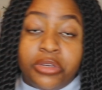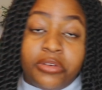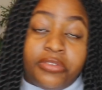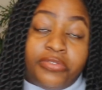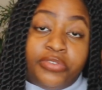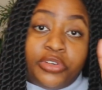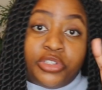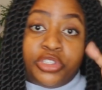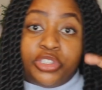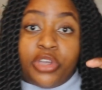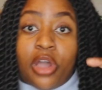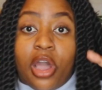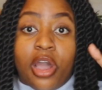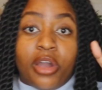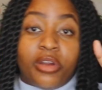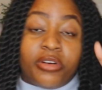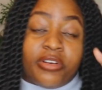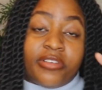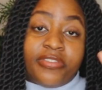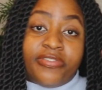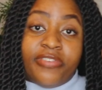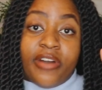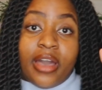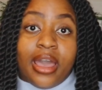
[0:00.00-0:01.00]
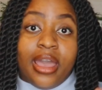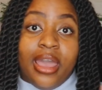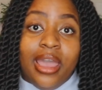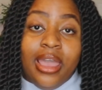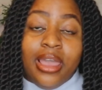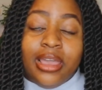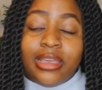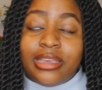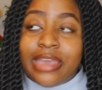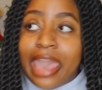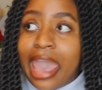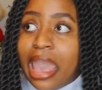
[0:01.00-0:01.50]
photographer
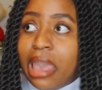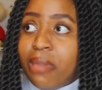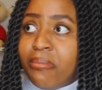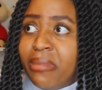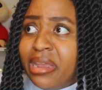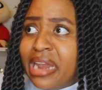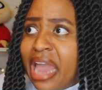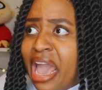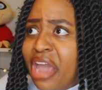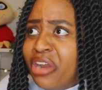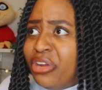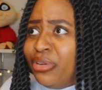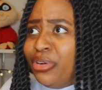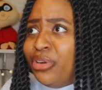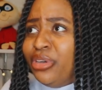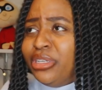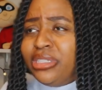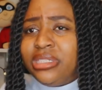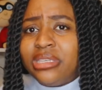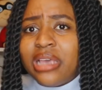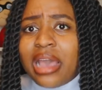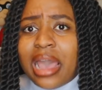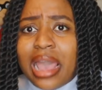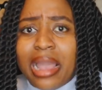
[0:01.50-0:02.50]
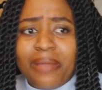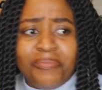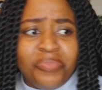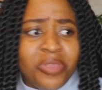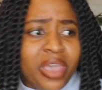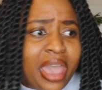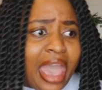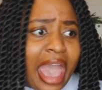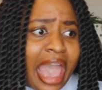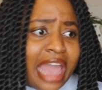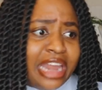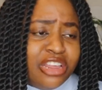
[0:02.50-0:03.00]
came and had a good time
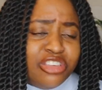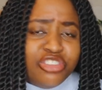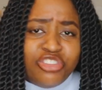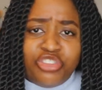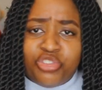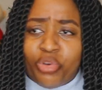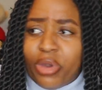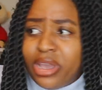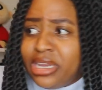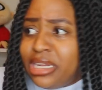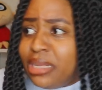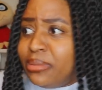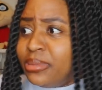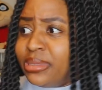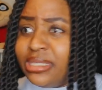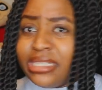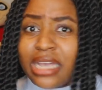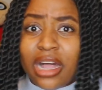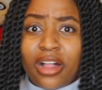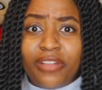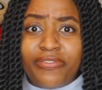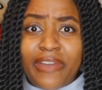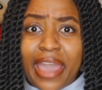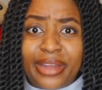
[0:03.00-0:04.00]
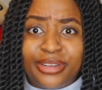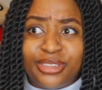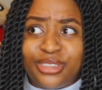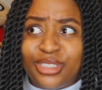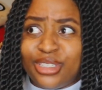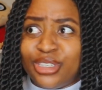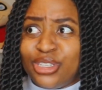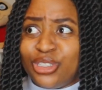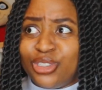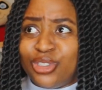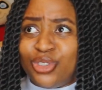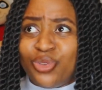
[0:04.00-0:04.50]
and enjoyed himself and
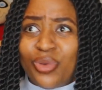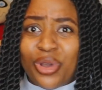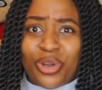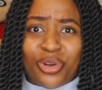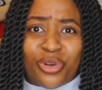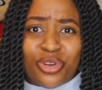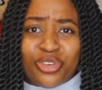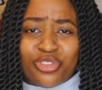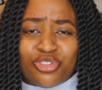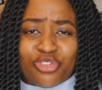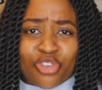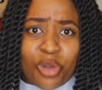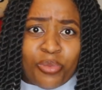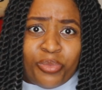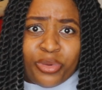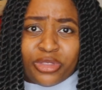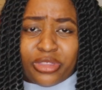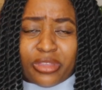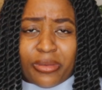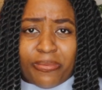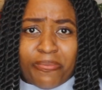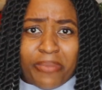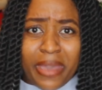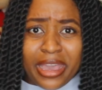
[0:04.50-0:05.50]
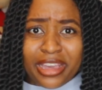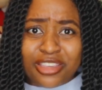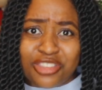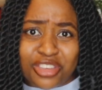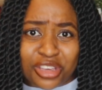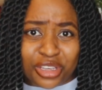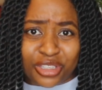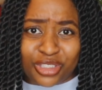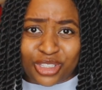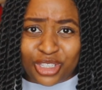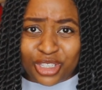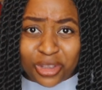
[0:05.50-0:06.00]
didn't do a good job with the
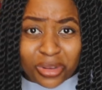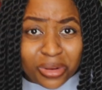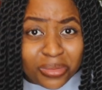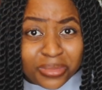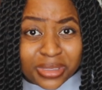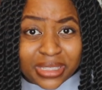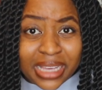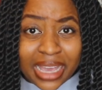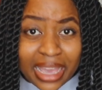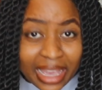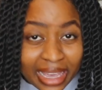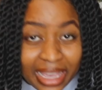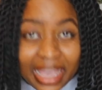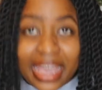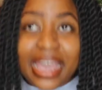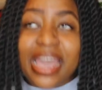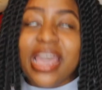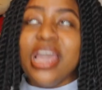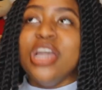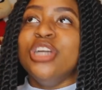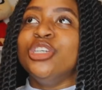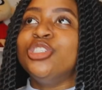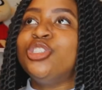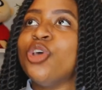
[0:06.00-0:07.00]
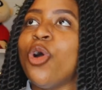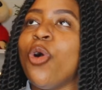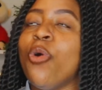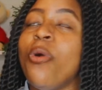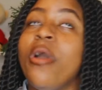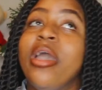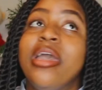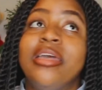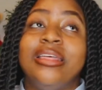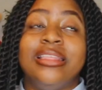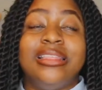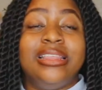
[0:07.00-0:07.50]
pictures, you know what I'm saying? So
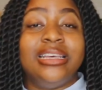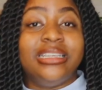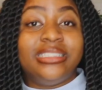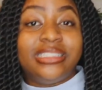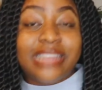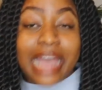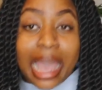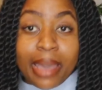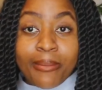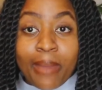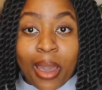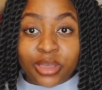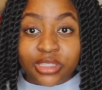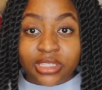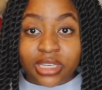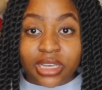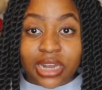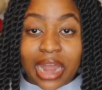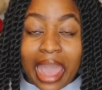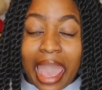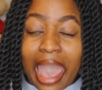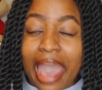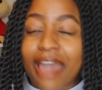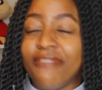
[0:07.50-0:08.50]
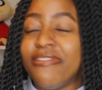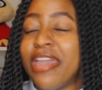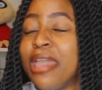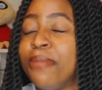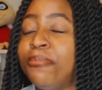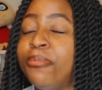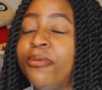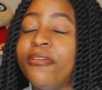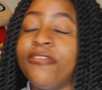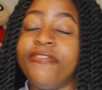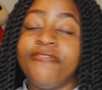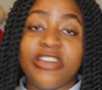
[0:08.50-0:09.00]
this time I was gonna have a
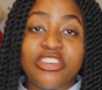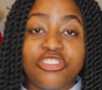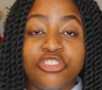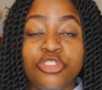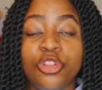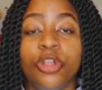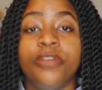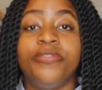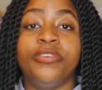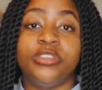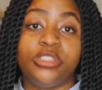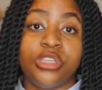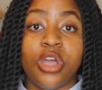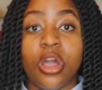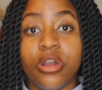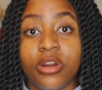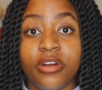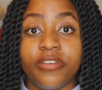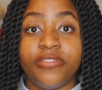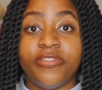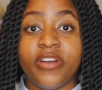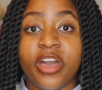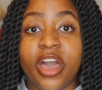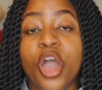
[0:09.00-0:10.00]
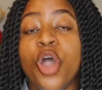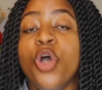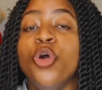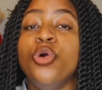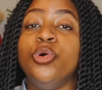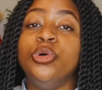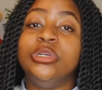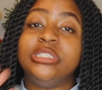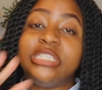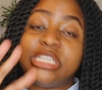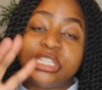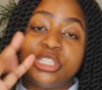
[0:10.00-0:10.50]
professional photographer
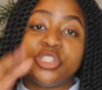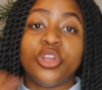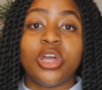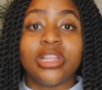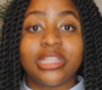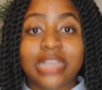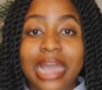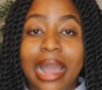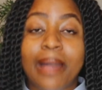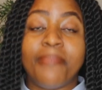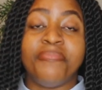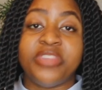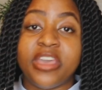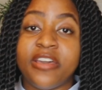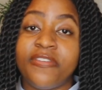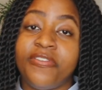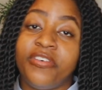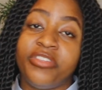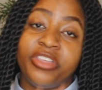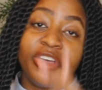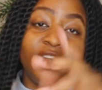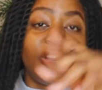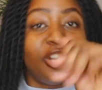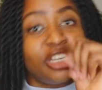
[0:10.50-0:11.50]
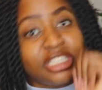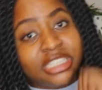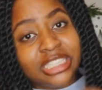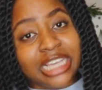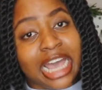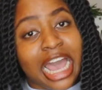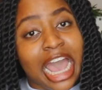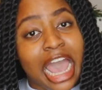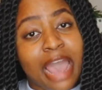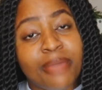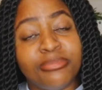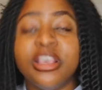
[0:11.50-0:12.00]
who did not come there for the good
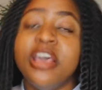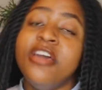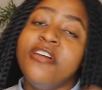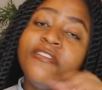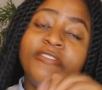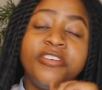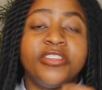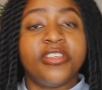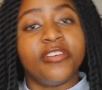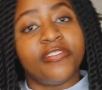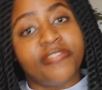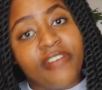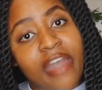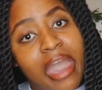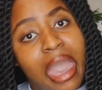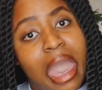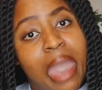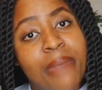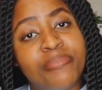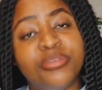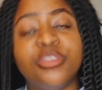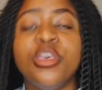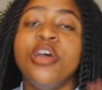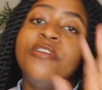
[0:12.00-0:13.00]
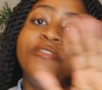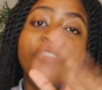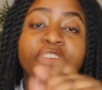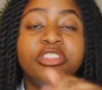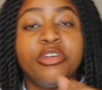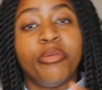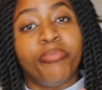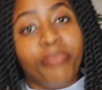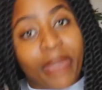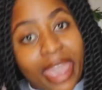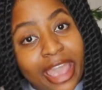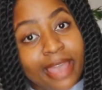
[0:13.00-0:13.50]
times, for the vibes, for the
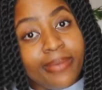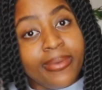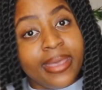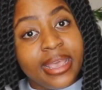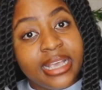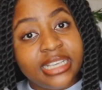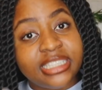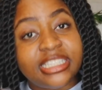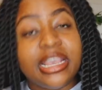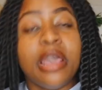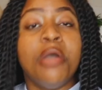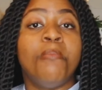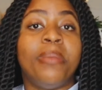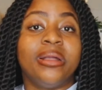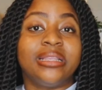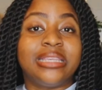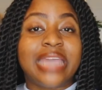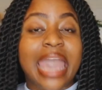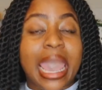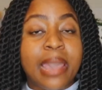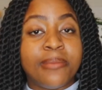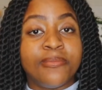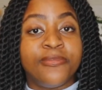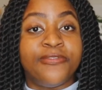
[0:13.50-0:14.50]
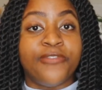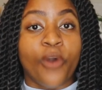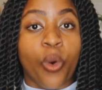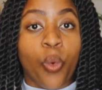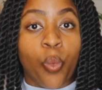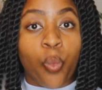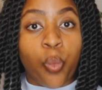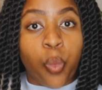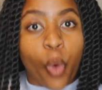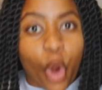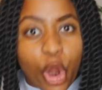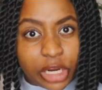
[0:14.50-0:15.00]
babies, but came for
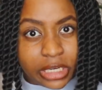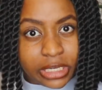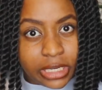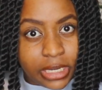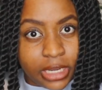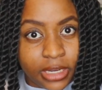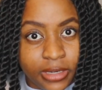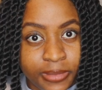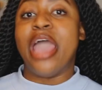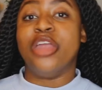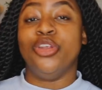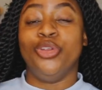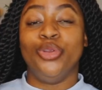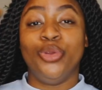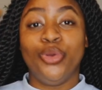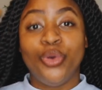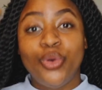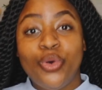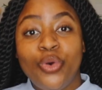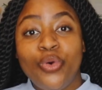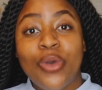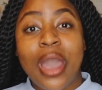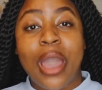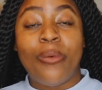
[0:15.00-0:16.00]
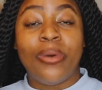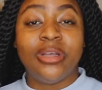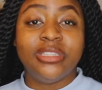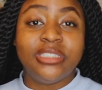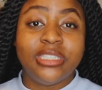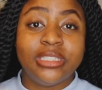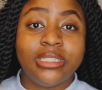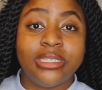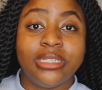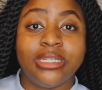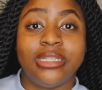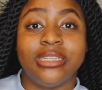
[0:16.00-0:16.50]
work. I knew who I
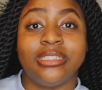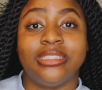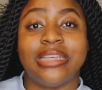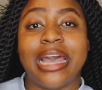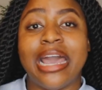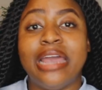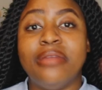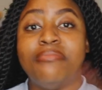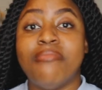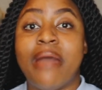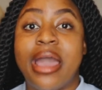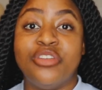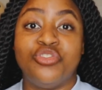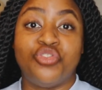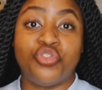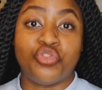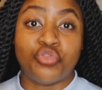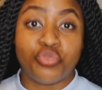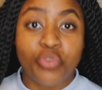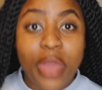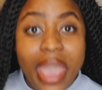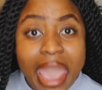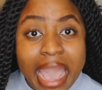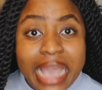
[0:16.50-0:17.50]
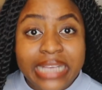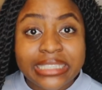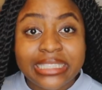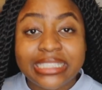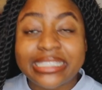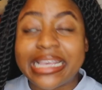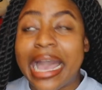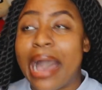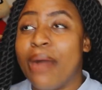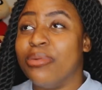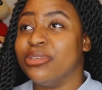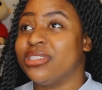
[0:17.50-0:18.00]
wanted to design my dress.
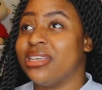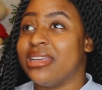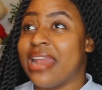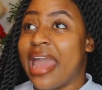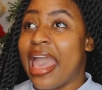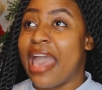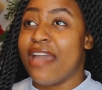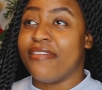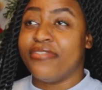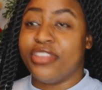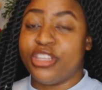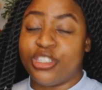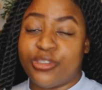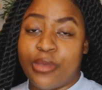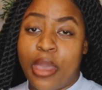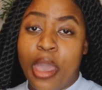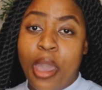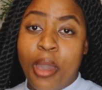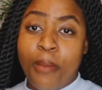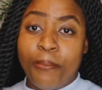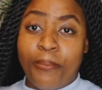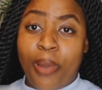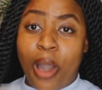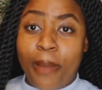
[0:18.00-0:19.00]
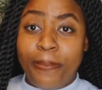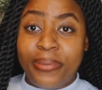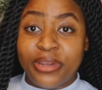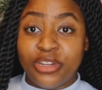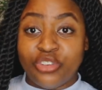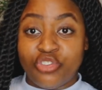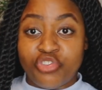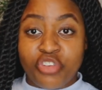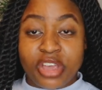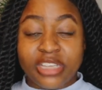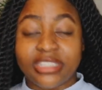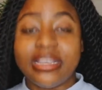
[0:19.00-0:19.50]
I was gonna have this poppin'
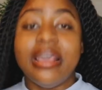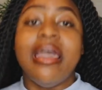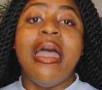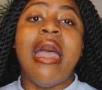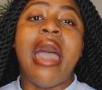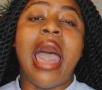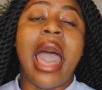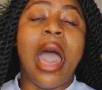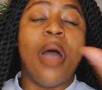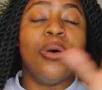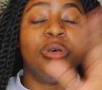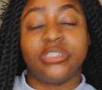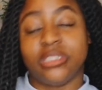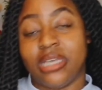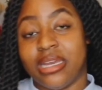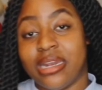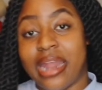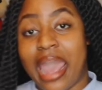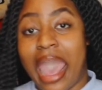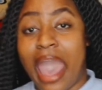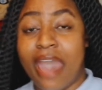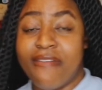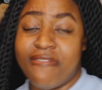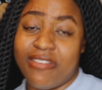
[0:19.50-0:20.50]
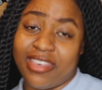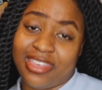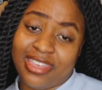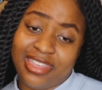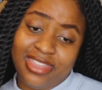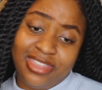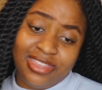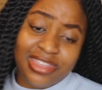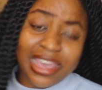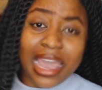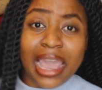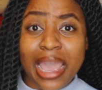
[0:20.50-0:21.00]
dress. I was gonna have a
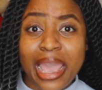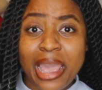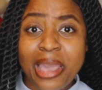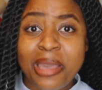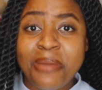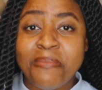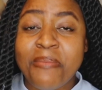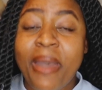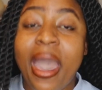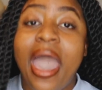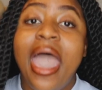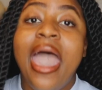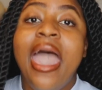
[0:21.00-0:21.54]
theme.